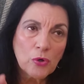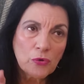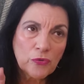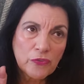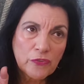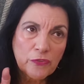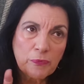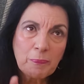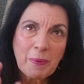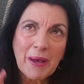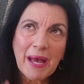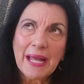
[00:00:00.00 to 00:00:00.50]

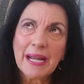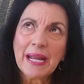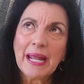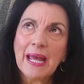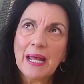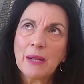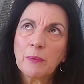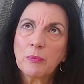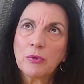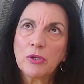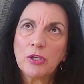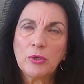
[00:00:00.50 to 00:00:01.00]
spot
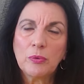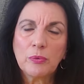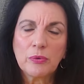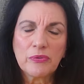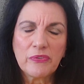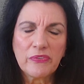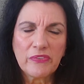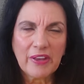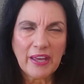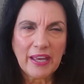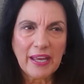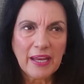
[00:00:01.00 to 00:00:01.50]
on what you were
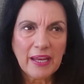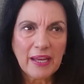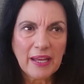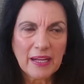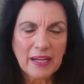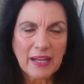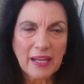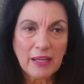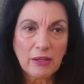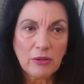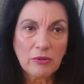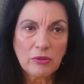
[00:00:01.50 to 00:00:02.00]
saying, and
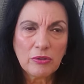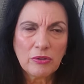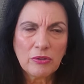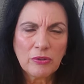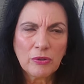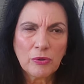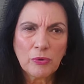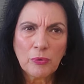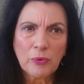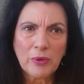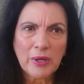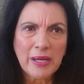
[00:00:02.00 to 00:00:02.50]
I couldn't
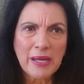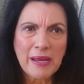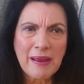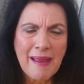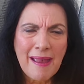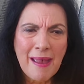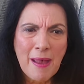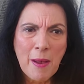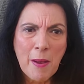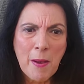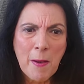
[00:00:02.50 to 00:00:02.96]
agree.